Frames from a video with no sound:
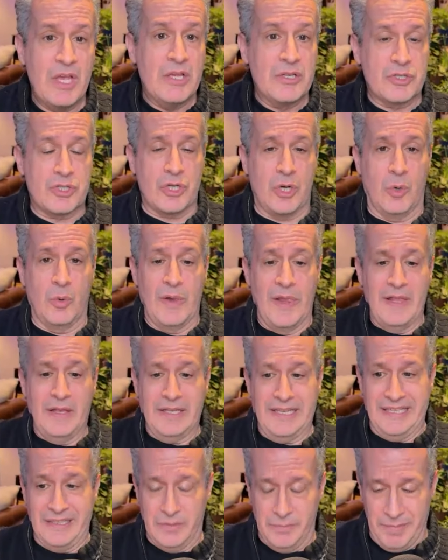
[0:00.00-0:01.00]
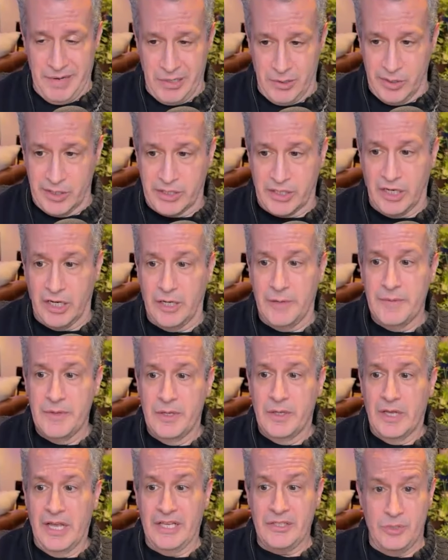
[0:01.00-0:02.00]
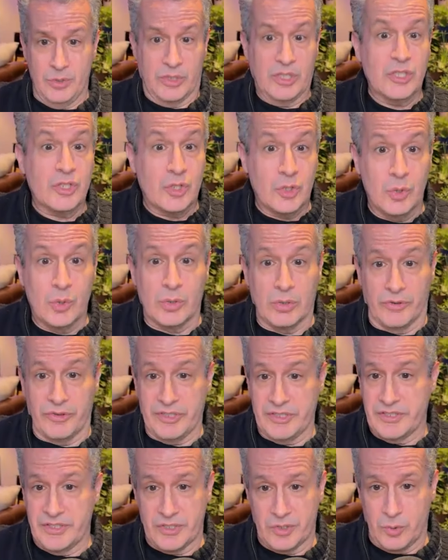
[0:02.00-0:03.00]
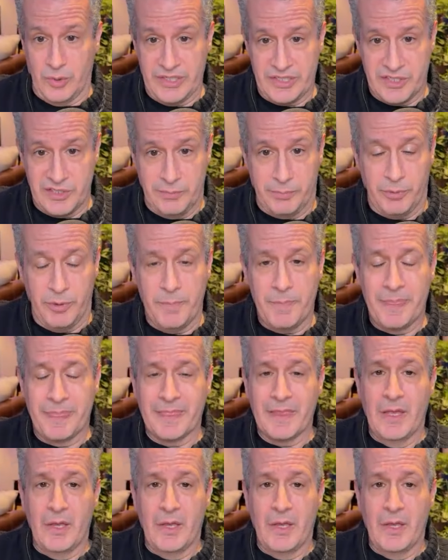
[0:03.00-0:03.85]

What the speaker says: So in America, and you can Google this, it's quite simple.